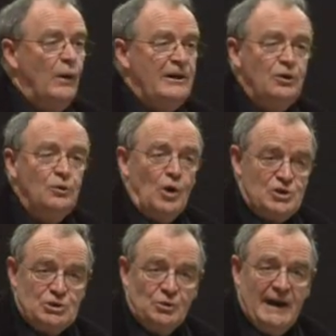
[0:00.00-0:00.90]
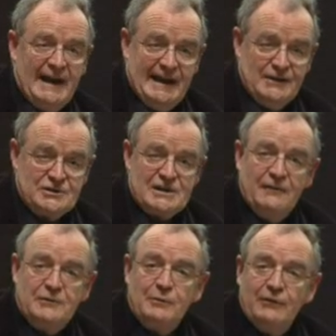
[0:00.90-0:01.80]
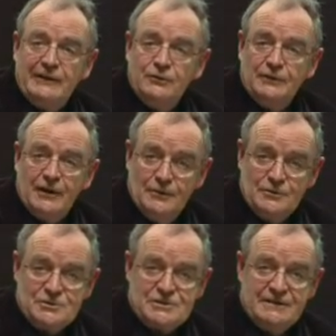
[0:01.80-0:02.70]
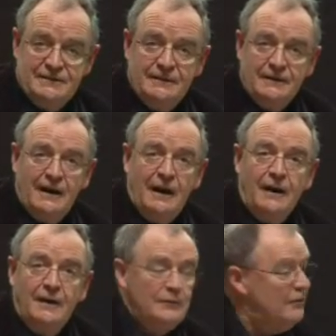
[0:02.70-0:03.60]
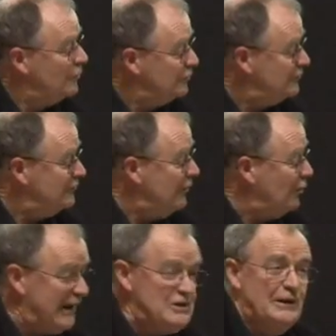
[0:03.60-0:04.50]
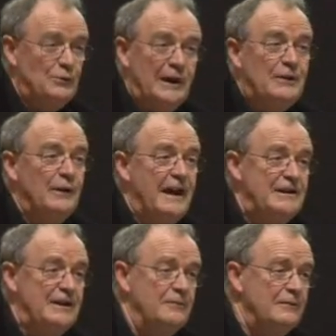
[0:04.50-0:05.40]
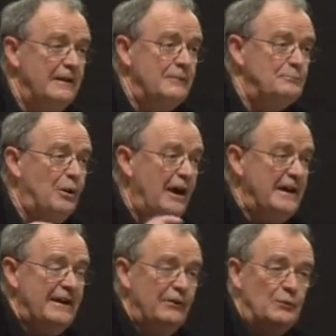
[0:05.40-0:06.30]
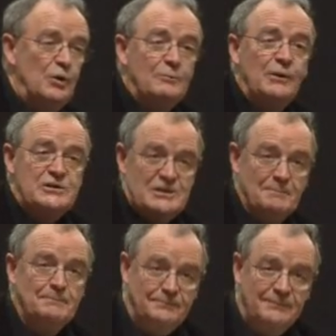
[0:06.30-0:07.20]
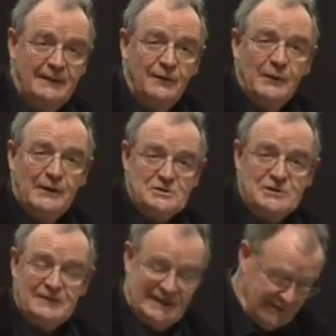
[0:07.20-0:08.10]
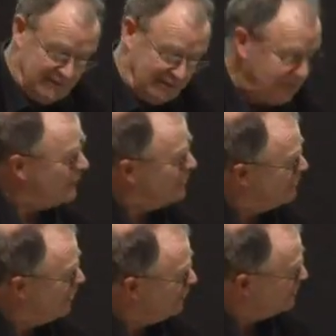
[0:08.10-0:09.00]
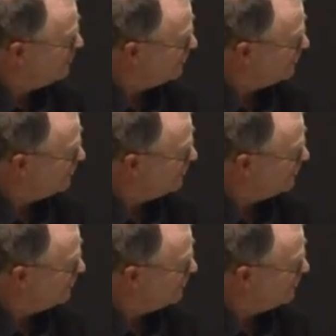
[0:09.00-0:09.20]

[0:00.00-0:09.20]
When you wash your hands after blowing your nose, you're actually recreating pioneering work by Jim when he was at the Common Cold